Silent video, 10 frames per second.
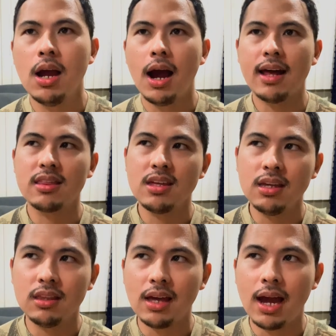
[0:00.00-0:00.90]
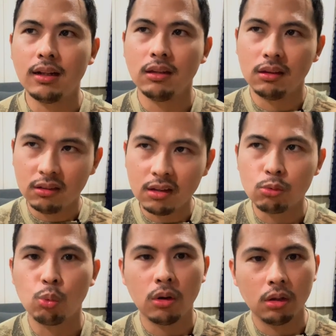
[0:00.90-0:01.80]
I think that this
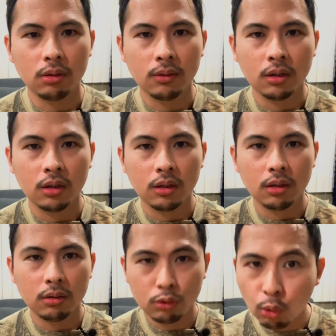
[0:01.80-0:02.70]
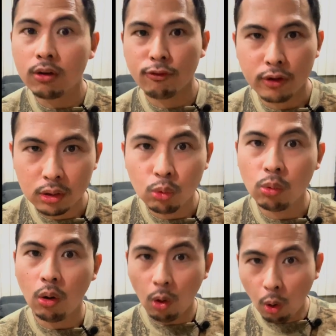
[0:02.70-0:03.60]
will do it for
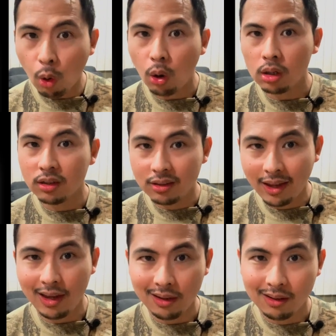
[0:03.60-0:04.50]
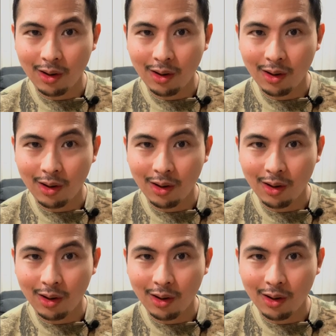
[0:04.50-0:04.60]
you all day.